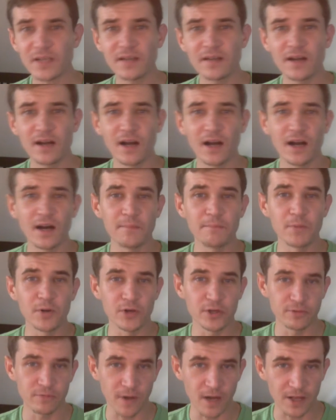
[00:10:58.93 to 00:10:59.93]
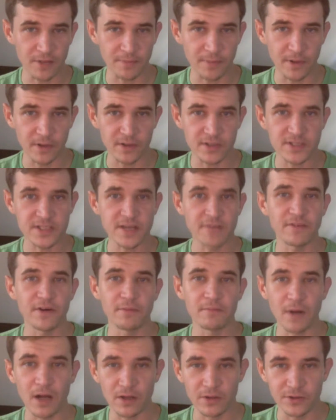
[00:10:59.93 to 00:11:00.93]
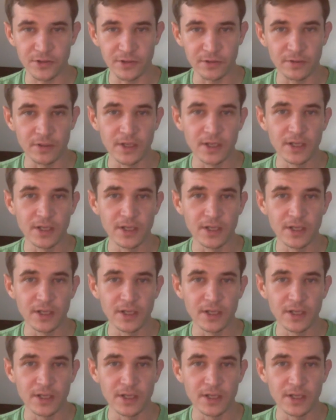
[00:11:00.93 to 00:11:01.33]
Murray Rothbard, Stefan Molyneux,